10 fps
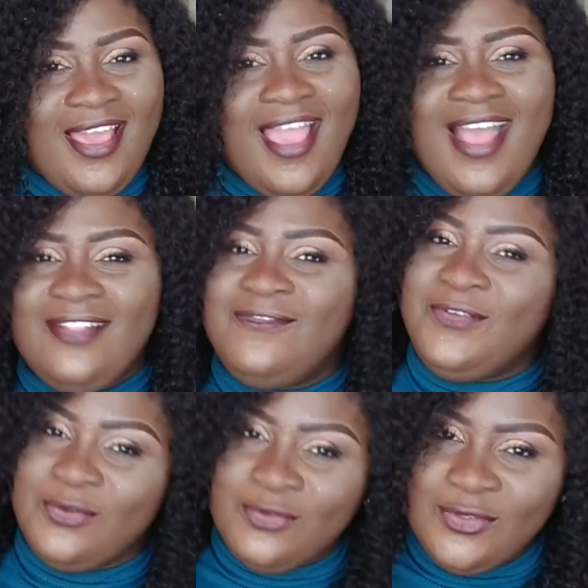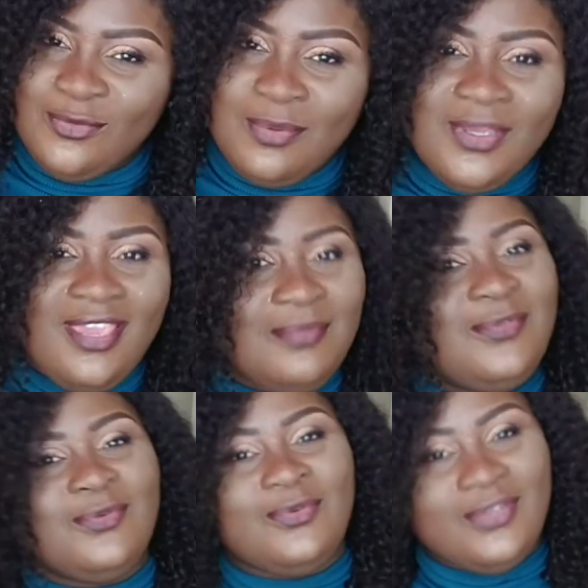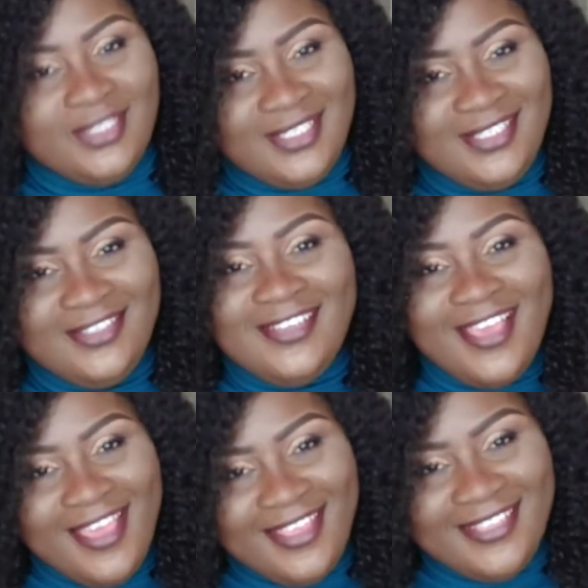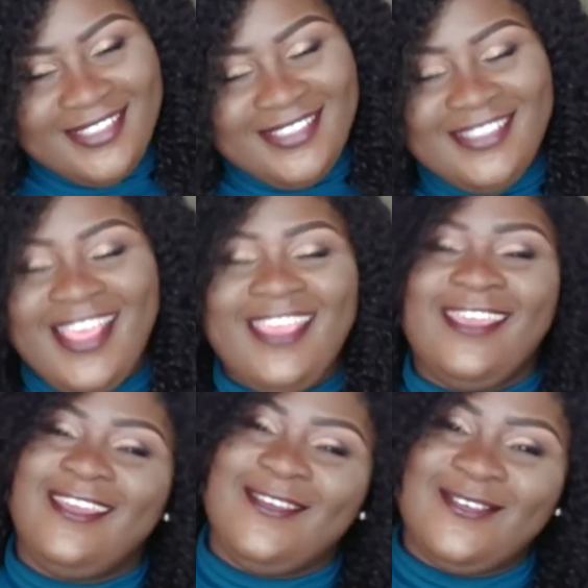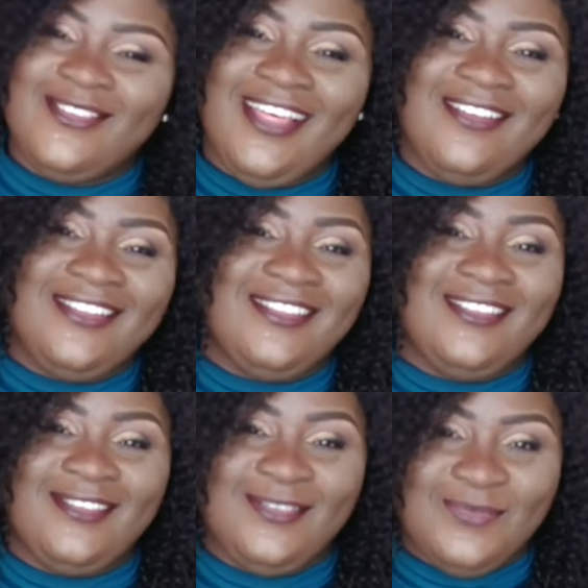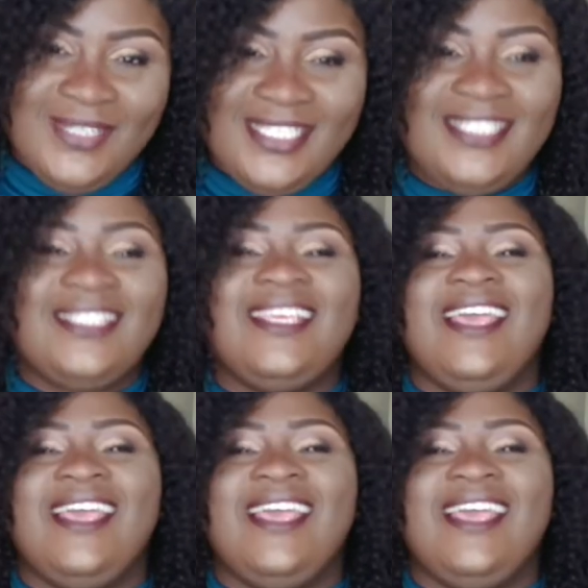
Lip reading: I had views. People came to watch. You guys, thank you. That was sweet.